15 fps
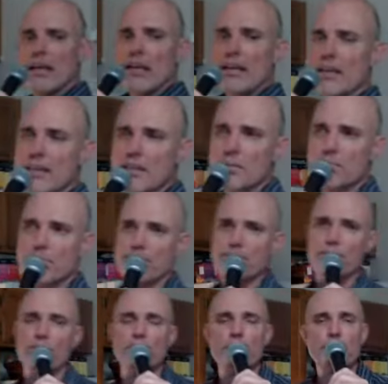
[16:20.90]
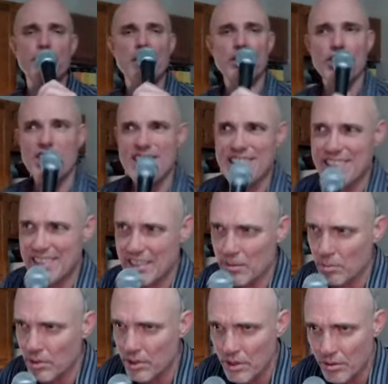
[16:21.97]
his proficiency
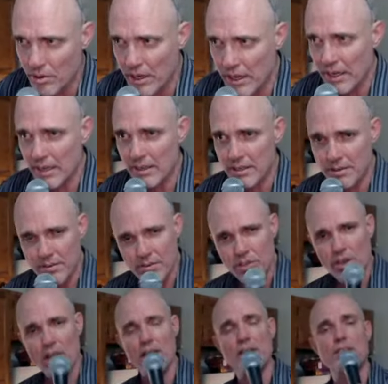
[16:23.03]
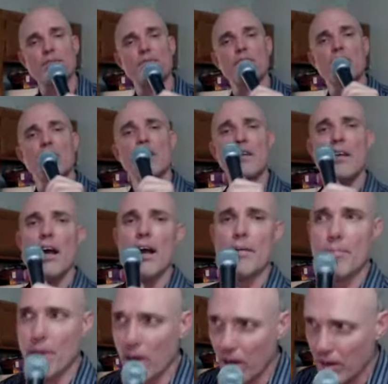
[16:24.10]
with Greek is just
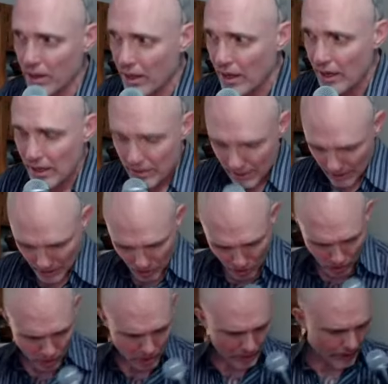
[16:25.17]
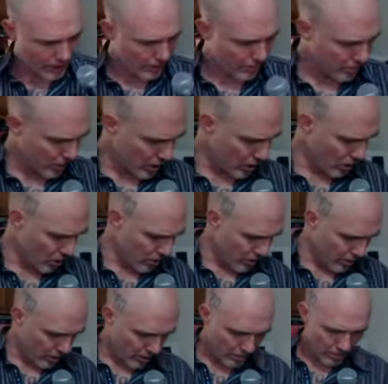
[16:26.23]
phenomenal. They called him,
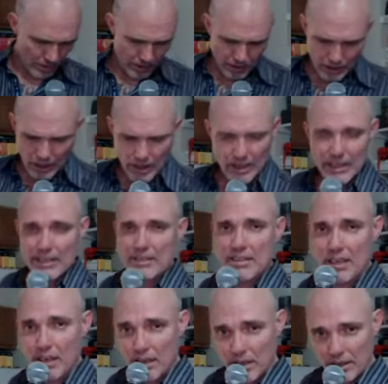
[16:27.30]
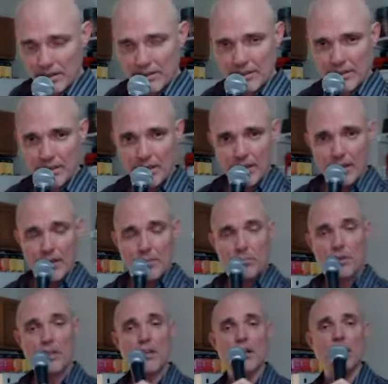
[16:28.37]
the honey-tongued
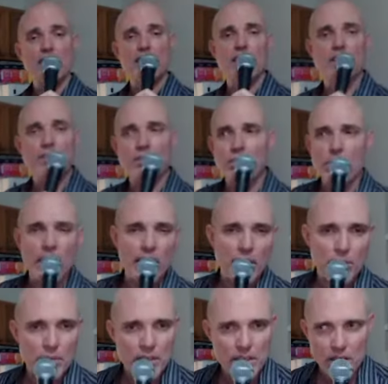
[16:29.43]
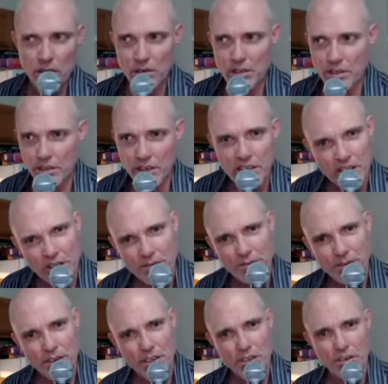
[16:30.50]
because his Greek was so good. Good
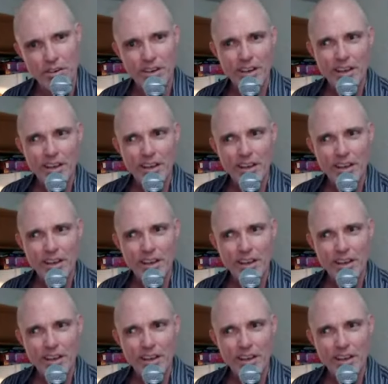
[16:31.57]
for you.